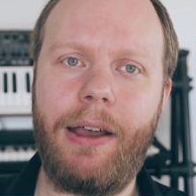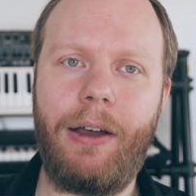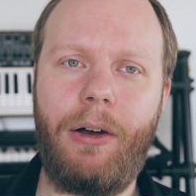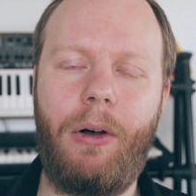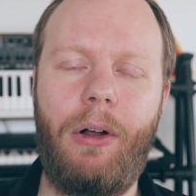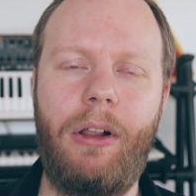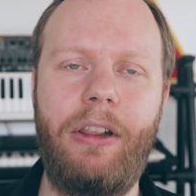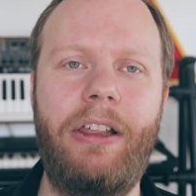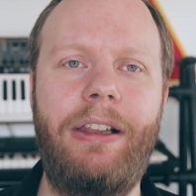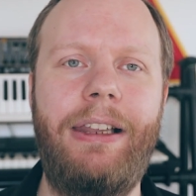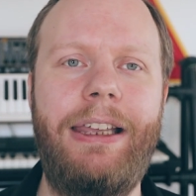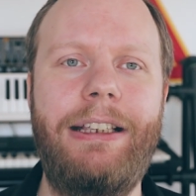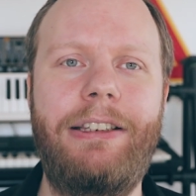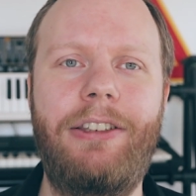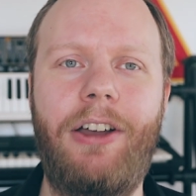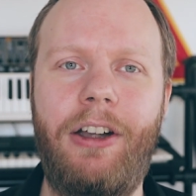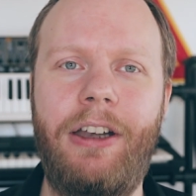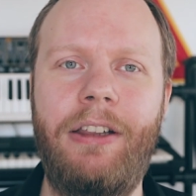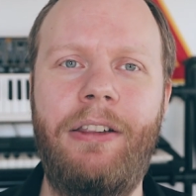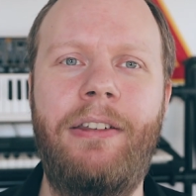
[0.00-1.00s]
All the links
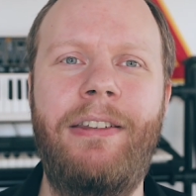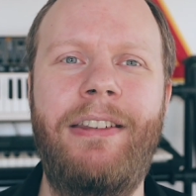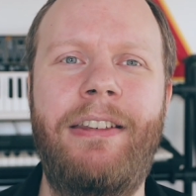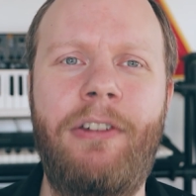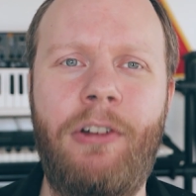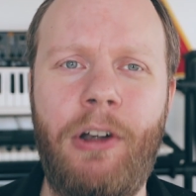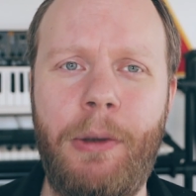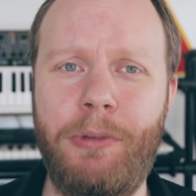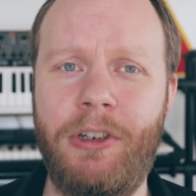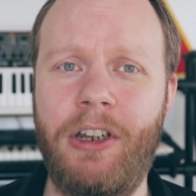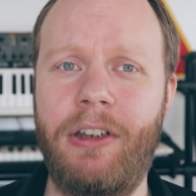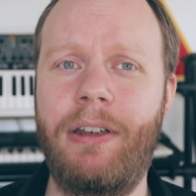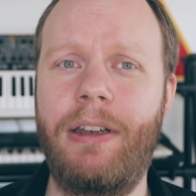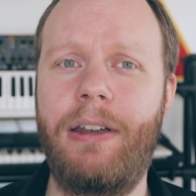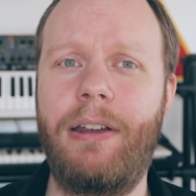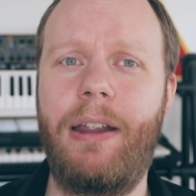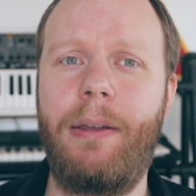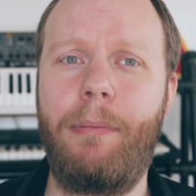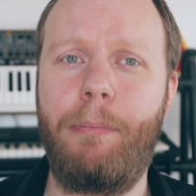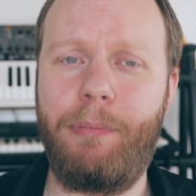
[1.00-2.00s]
are in the description
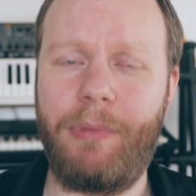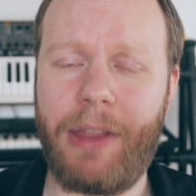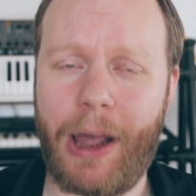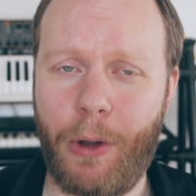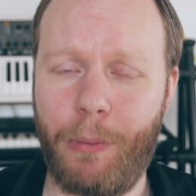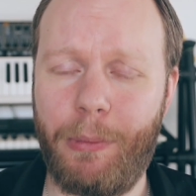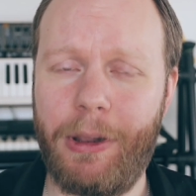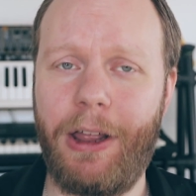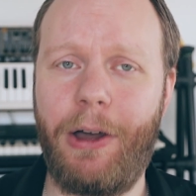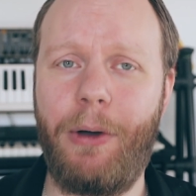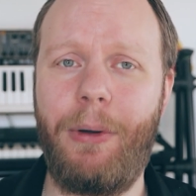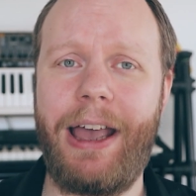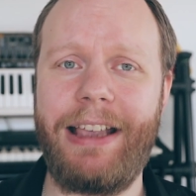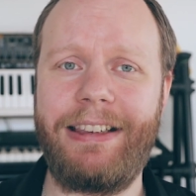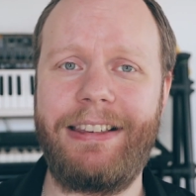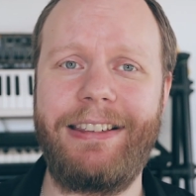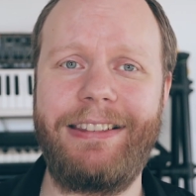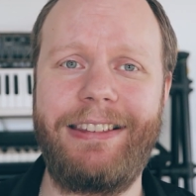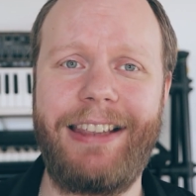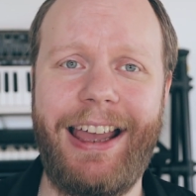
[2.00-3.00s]
down below,
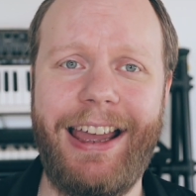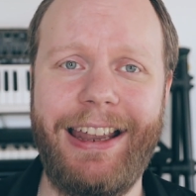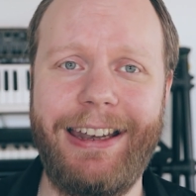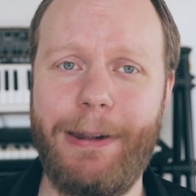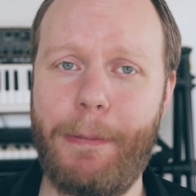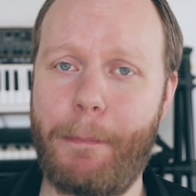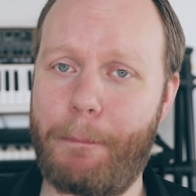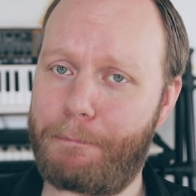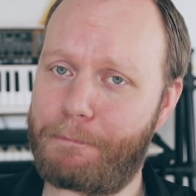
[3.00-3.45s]
as I said.